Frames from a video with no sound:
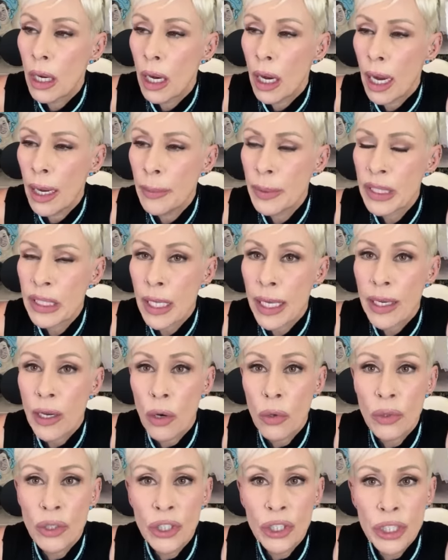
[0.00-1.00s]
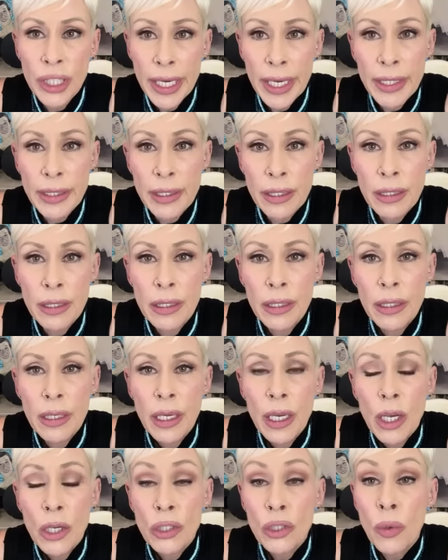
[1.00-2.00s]
I was like, oh shit.
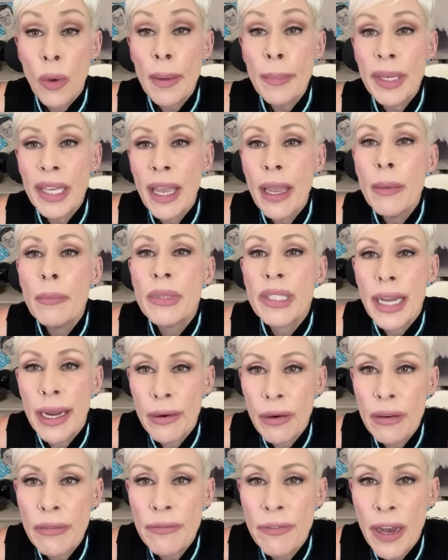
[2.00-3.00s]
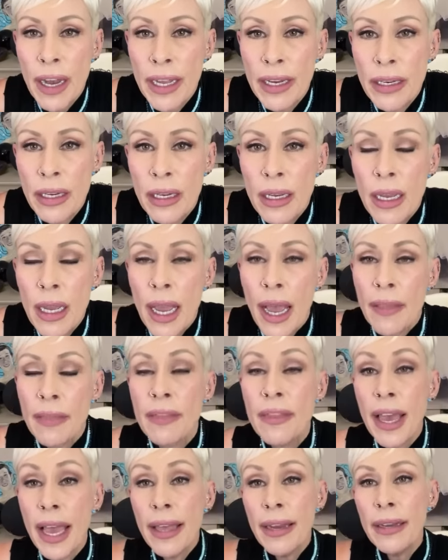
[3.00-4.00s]
So I became terrified.
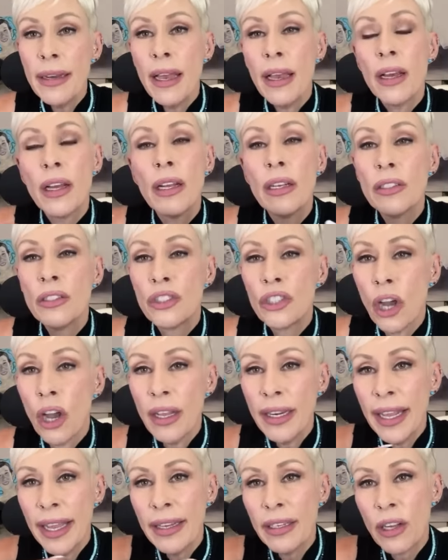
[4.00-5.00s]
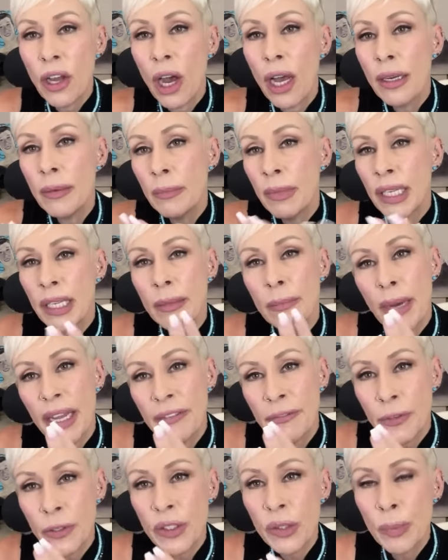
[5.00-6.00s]
Then John had gotten me in
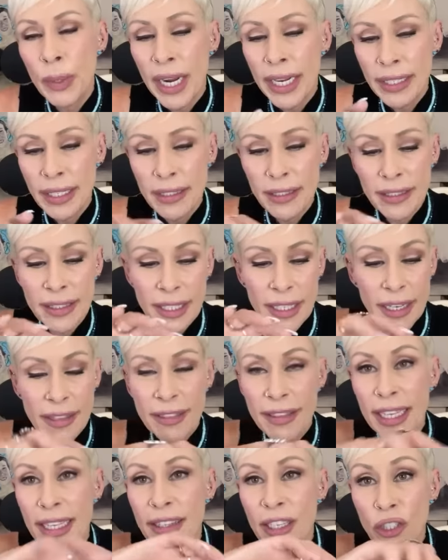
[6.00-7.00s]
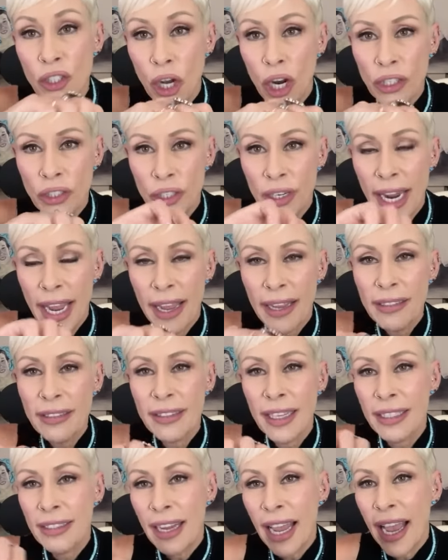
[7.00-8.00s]
my first pregnancy, a thing the doctor has
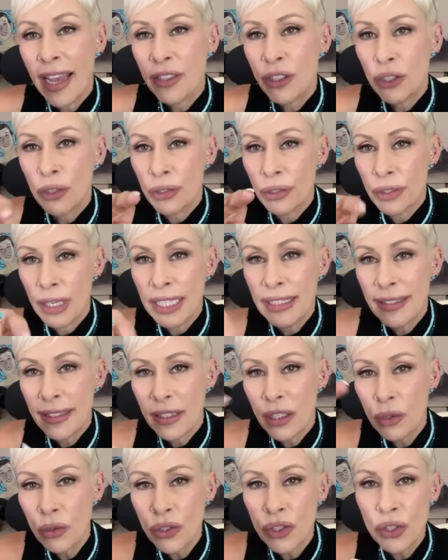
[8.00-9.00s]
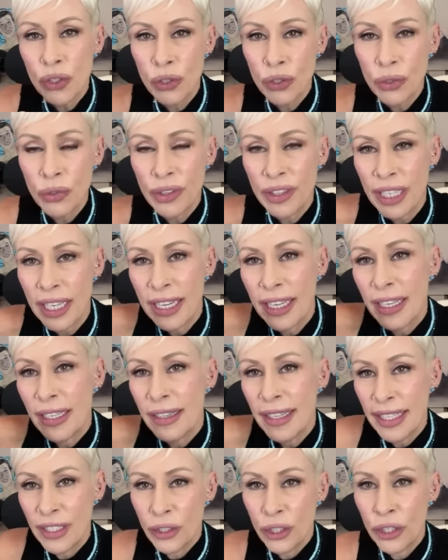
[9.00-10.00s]
that has your, it's a little circle thing
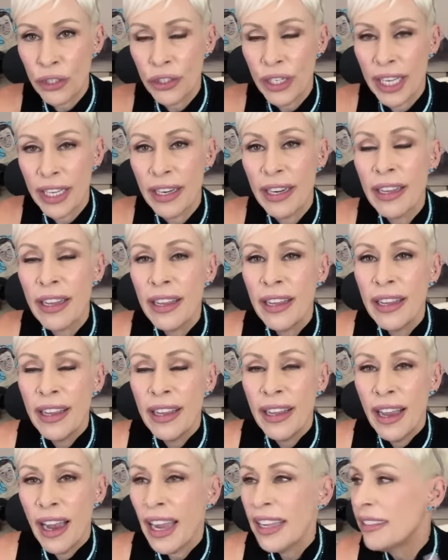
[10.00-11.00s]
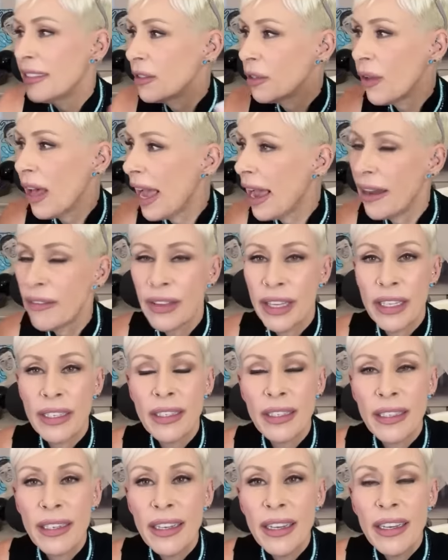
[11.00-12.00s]
and they turn it. I still have
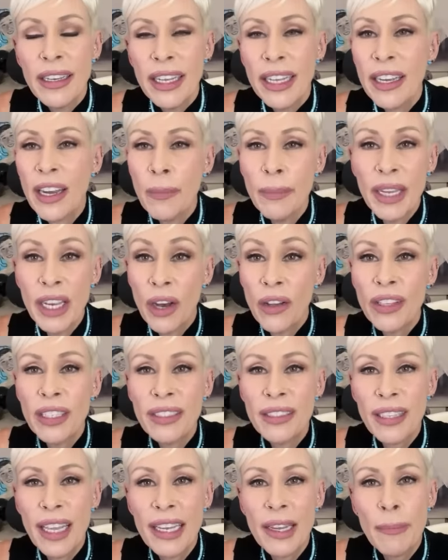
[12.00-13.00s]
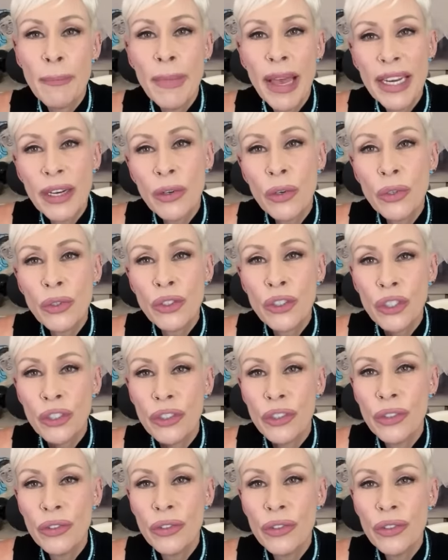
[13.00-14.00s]
it. He got me all this like medical
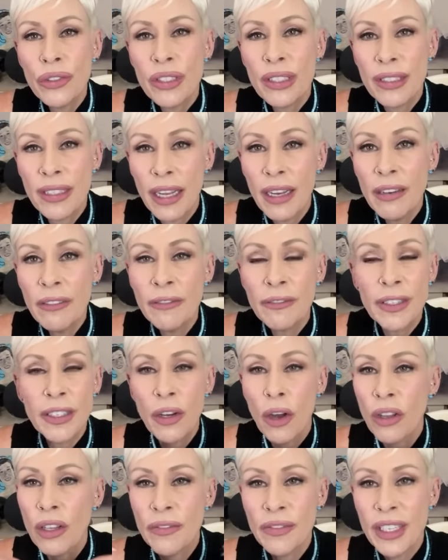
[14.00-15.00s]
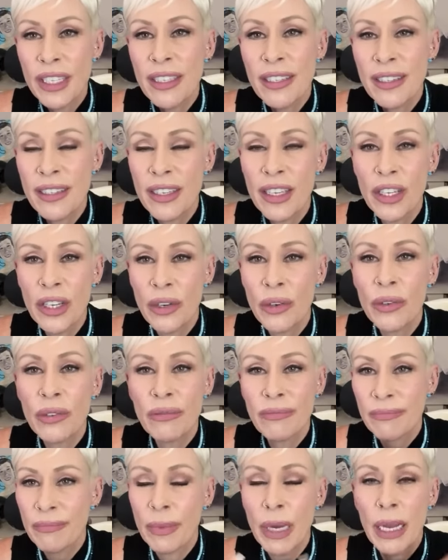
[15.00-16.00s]
journal stuff and all of this, you
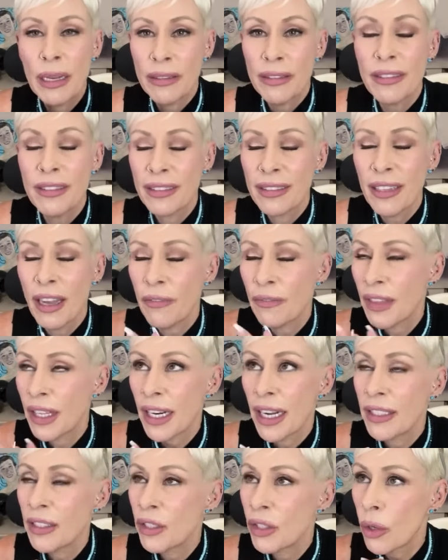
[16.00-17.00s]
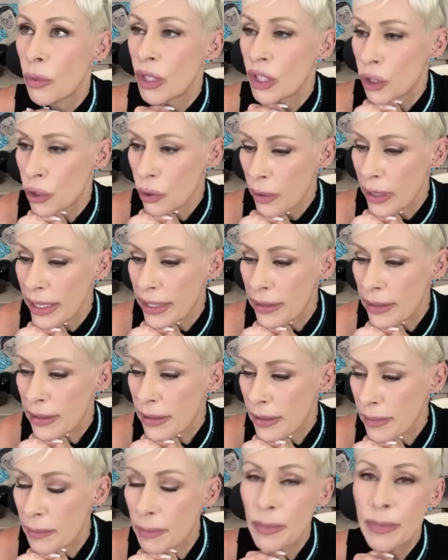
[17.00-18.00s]
know, stuff that I so enjoyed.
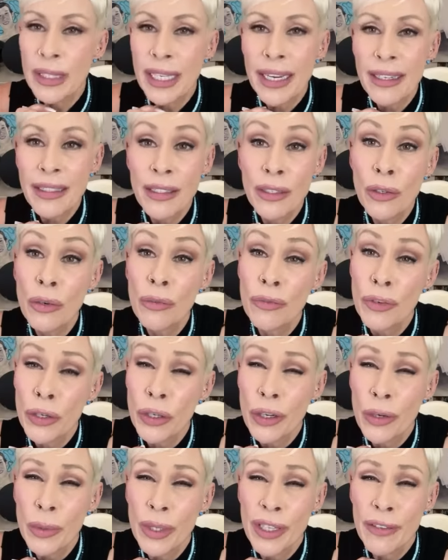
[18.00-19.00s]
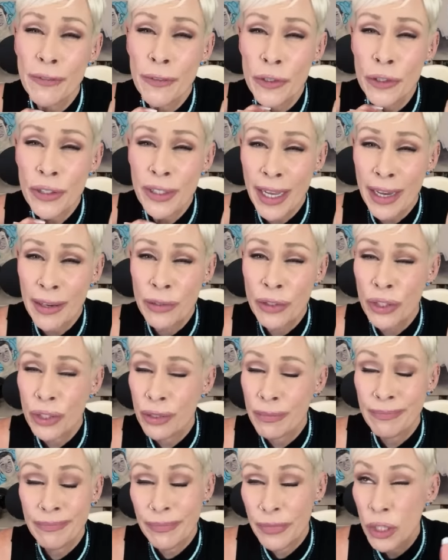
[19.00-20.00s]
Technical Virgo in the first
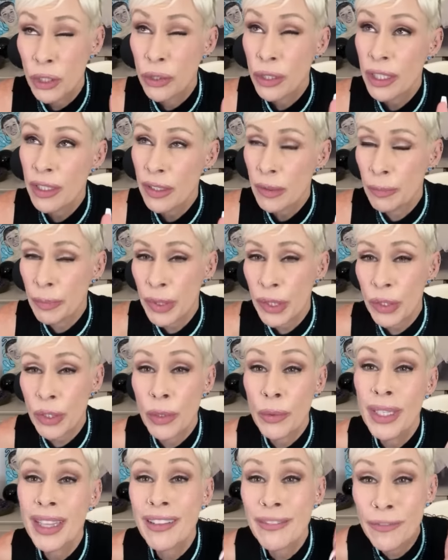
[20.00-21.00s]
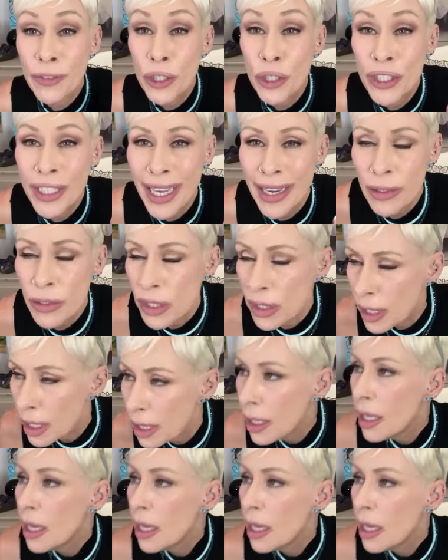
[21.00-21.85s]
house, Uranus and Pluto in the first house